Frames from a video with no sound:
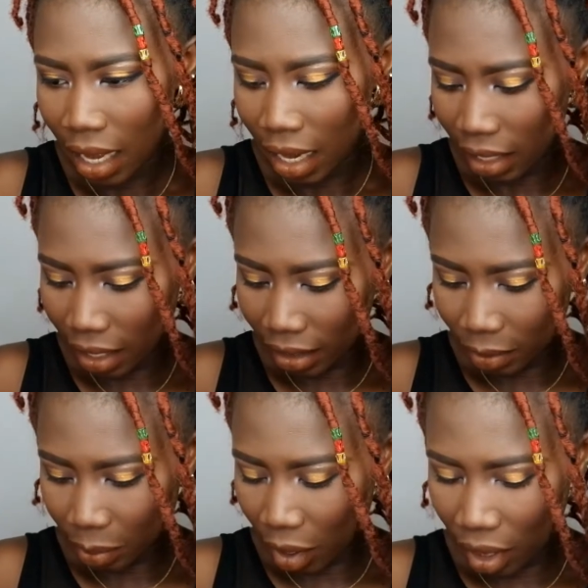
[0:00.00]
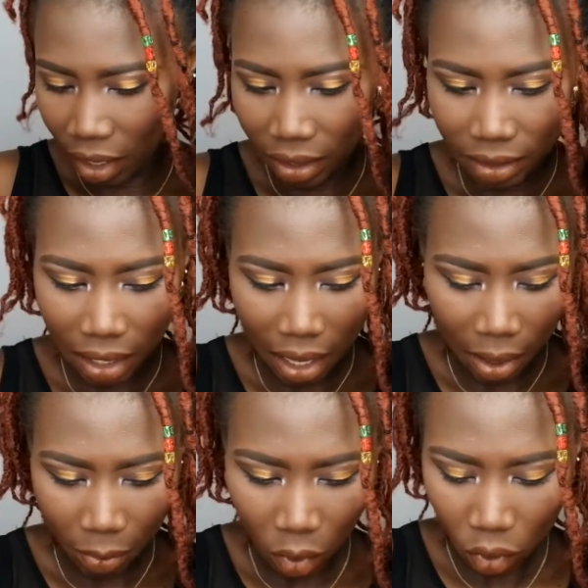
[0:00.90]
highlighter palette.
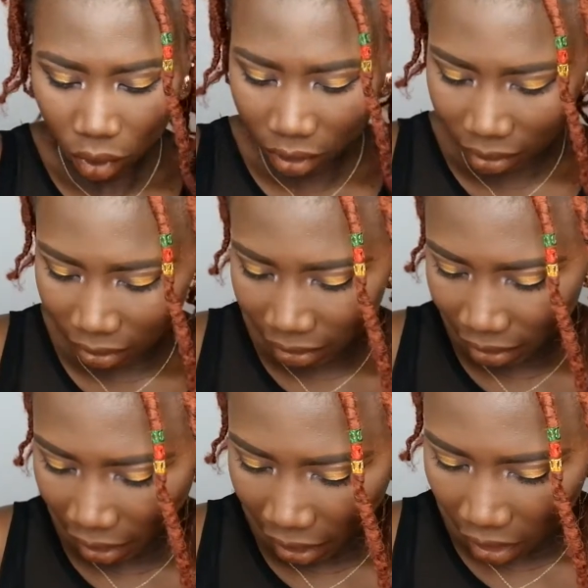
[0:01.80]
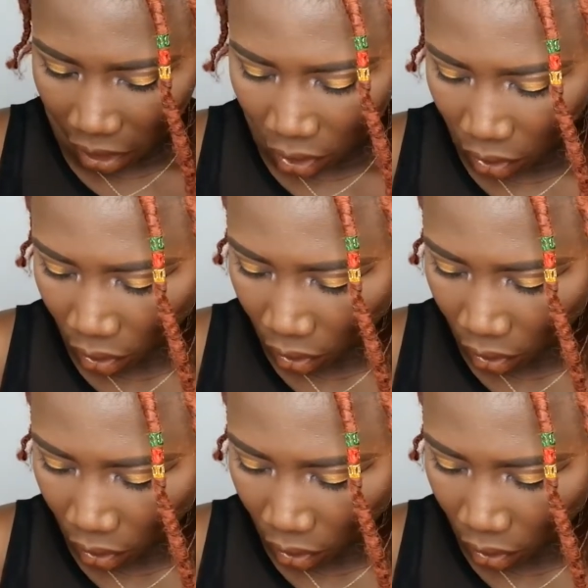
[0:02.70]
I'm going to take